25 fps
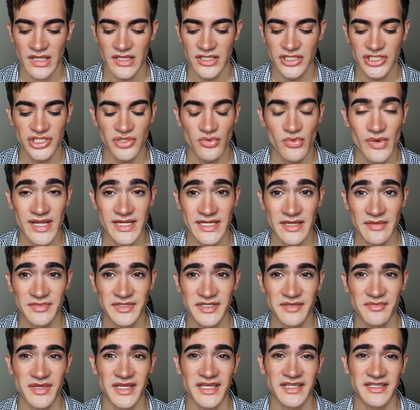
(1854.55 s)
and she went
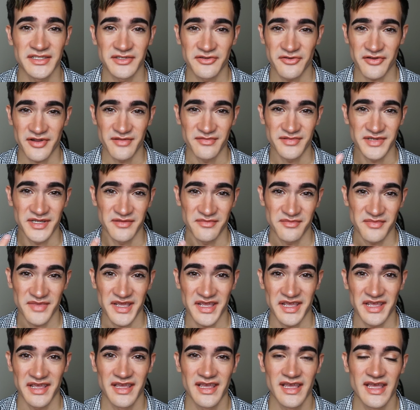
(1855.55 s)
up to me and screamed at
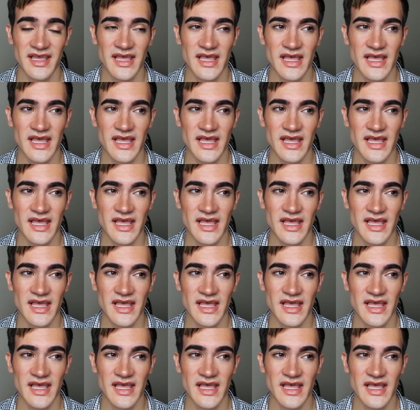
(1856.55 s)
me,